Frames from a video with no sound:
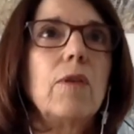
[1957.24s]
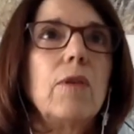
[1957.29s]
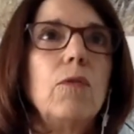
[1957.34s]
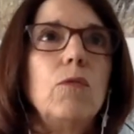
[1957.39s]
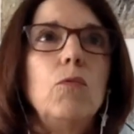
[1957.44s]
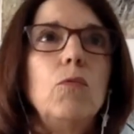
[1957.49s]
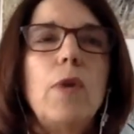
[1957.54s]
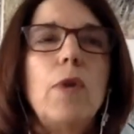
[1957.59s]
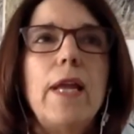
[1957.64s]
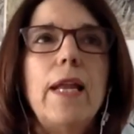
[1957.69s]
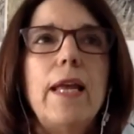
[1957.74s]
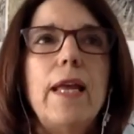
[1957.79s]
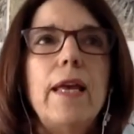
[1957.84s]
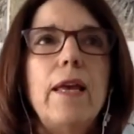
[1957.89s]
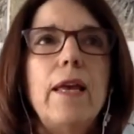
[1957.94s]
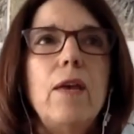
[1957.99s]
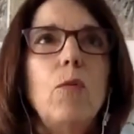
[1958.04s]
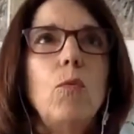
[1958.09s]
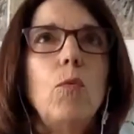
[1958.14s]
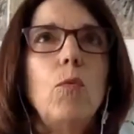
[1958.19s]

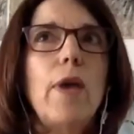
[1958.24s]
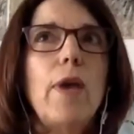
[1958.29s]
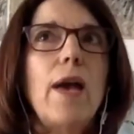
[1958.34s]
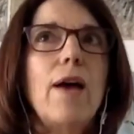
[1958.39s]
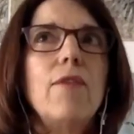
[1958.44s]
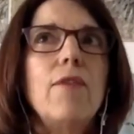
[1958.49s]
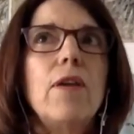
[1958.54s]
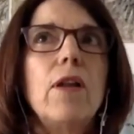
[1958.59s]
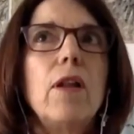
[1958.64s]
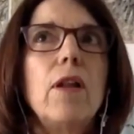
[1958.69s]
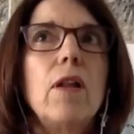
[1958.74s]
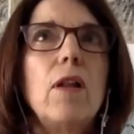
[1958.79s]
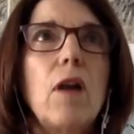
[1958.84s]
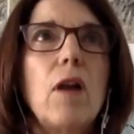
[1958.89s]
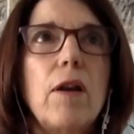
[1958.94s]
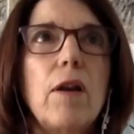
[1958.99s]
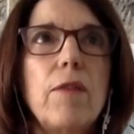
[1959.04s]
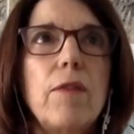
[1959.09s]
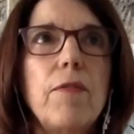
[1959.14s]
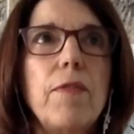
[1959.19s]
really, we have a
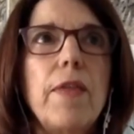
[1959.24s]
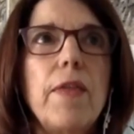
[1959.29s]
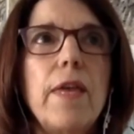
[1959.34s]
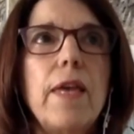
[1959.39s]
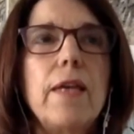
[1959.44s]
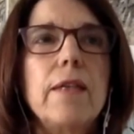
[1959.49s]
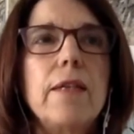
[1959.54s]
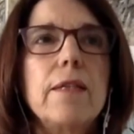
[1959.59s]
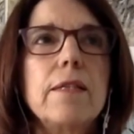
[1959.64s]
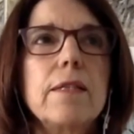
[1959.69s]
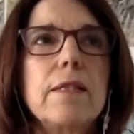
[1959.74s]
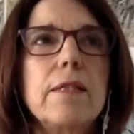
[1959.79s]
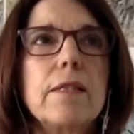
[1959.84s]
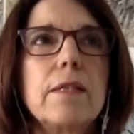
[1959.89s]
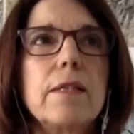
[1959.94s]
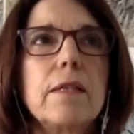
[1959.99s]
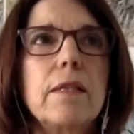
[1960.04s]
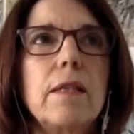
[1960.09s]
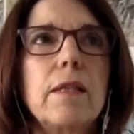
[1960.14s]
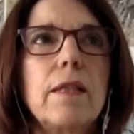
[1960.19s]
lot of things
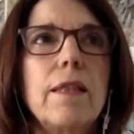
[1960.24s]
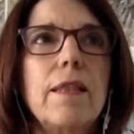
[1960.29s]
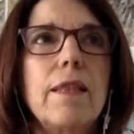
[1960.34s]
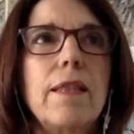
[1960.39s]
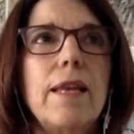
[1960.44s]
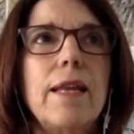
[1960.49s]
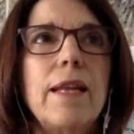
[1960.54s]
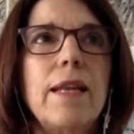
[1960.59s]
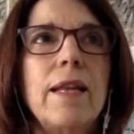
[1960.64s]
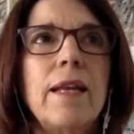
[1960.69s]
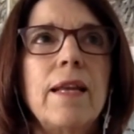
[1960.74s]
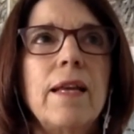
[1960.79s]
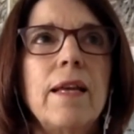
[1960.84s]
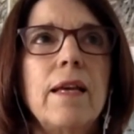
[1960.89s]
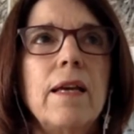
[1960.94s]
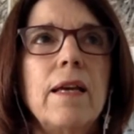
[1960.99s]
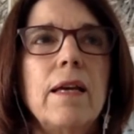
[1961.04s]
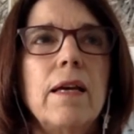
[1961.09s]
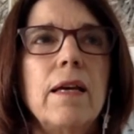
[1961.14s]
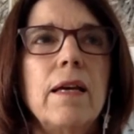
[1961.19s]
that
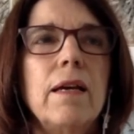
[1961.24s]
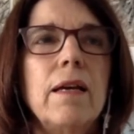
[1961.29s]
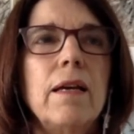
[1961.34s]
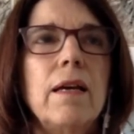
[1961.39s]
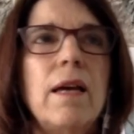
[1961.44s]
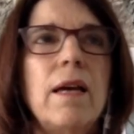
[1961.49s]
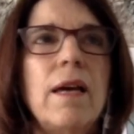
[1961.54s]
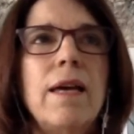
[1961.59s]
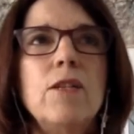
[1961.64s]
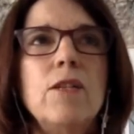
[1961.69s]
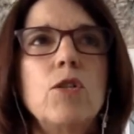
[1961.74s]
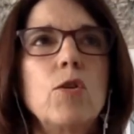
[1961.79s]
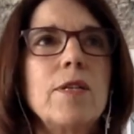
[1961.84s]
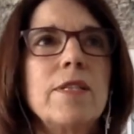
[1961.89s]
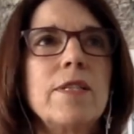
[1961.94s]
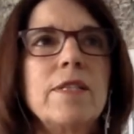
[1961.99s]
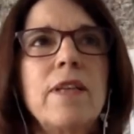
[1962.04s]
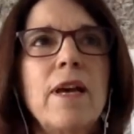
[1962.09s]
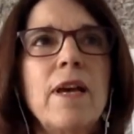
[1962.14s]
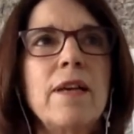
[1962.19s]

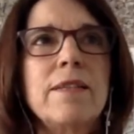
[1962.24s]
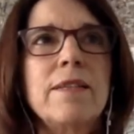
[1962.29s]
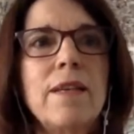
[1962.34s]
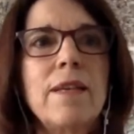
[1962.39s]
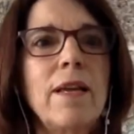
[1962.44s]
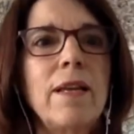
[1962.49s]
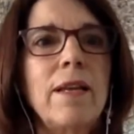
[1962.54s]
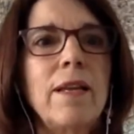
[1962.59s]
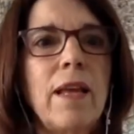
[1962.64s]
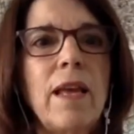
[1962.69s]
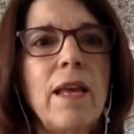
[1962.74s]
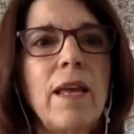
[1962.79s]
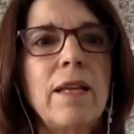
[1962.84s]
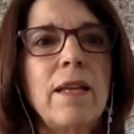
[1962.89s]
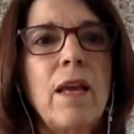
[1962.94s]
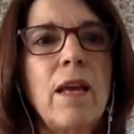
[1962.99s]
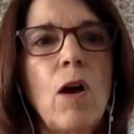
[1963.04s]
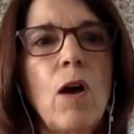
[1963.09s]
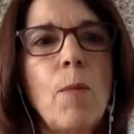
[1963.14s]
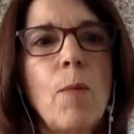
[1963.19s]
interest us in, in
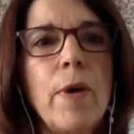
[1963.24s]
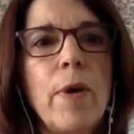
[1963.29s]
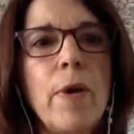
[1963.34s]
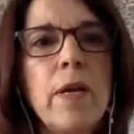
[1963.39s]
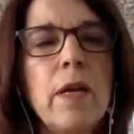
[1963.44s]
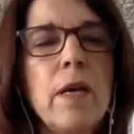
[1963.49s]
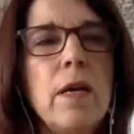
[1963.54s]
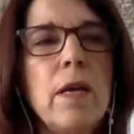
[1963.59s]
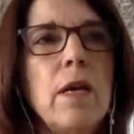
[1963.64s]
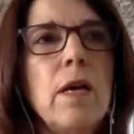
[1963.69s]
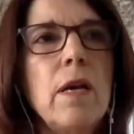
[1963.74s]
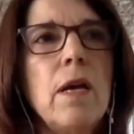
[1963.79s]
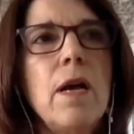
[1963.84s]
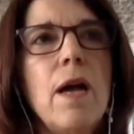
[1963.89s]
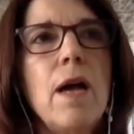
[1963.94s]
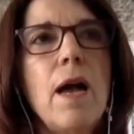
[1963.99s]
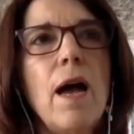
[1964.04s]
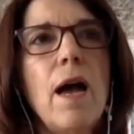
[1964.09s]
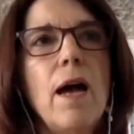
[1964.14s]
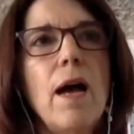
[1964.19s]
common.
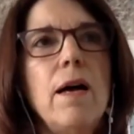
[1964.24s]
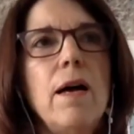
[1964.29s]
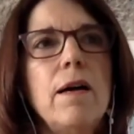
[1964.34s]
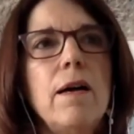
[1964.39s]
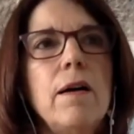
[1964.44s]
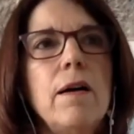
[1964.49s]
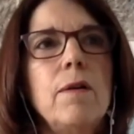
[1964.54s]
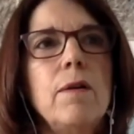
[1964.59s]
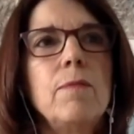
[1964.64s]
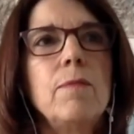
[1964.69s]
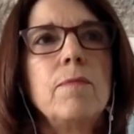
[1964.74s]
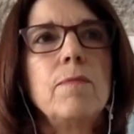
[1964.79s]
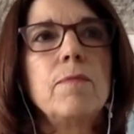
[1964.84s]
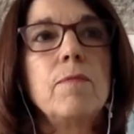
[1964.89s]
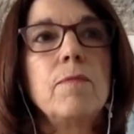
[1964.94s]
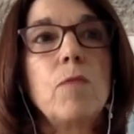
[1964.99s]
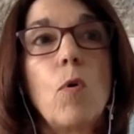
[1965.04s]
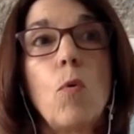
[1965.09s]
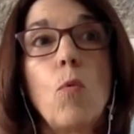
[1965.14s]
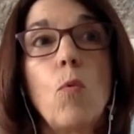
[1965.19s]

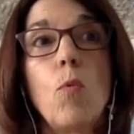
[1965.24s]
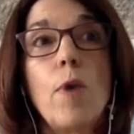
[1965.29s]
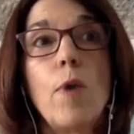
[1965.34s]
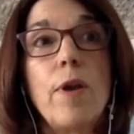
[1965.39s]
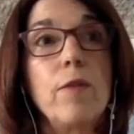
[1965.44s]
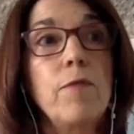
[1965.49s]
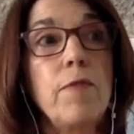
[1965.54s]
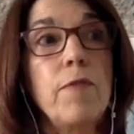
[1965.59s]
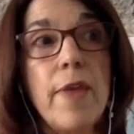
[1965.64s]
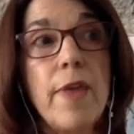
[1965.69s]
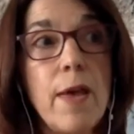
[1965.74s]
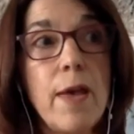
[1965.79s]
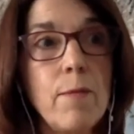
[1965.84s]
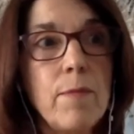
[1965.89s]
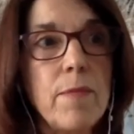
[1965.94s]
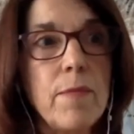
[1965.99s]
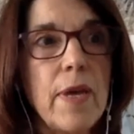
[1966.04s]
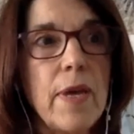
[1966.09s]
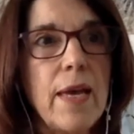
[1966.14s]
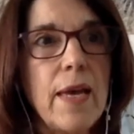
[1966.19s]
Um, one of
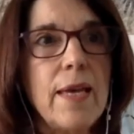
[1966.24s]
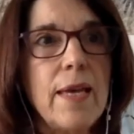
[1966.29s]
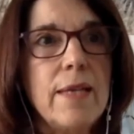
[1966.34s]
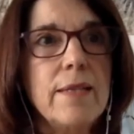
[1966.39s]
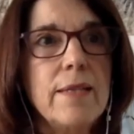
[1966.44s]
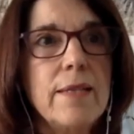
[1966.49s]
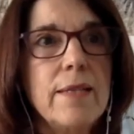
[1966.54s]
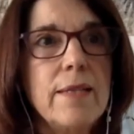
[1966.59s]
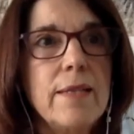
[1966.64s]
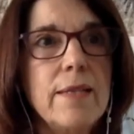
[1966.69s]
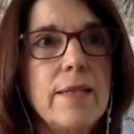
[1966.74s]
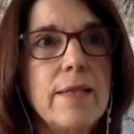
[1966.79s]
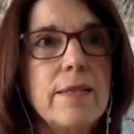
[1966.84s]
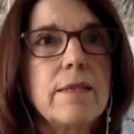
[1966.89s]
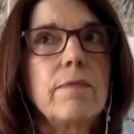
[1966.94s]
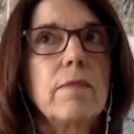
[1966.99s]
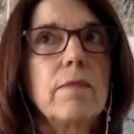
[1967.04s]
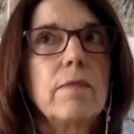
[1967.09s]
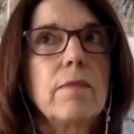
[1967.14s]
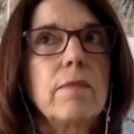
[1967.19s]
them is
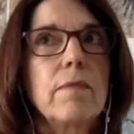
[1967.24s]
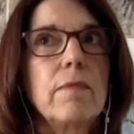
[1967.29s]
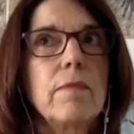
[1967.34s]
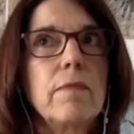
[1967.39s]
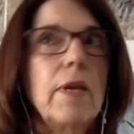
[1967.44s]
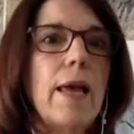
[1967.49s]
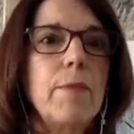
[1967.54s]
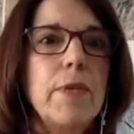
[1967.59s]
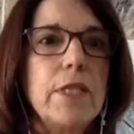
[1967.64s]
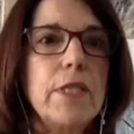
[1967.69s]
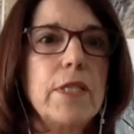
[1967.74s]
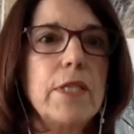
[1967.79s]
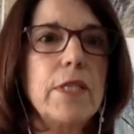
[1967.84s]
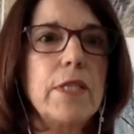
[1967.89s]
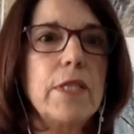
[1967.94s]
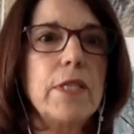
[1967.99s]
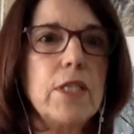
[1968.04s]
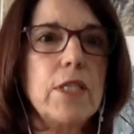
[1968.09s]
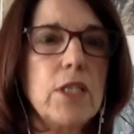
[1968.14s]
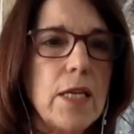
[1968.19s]
the
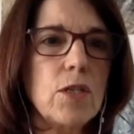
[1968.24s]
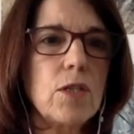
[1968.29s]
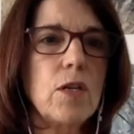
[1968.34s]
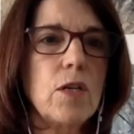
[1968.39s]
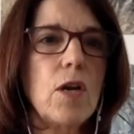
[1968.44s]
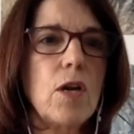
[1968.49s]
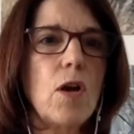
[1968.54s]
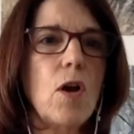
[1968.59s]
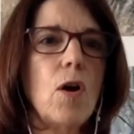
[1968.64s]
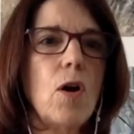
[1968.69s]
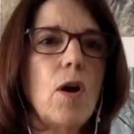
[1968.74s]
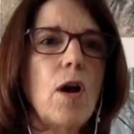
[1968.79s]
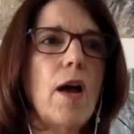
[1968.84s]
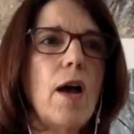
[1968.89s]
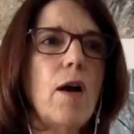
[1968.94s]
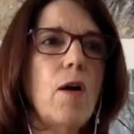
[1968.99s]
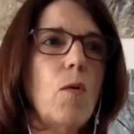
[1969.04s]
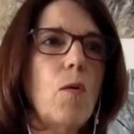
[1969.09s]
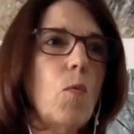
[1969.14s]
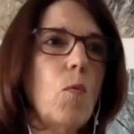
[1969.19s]
climate change.
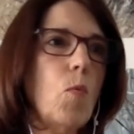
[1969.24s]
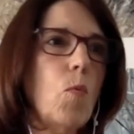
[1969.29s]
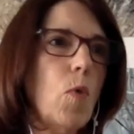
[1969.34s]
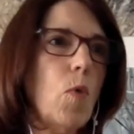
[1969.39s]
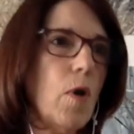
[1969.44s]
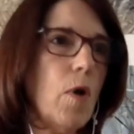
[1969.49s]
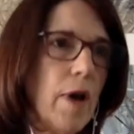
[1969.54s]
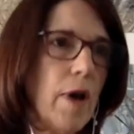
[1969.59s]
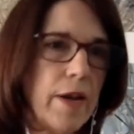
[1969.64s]
Mm-hmm.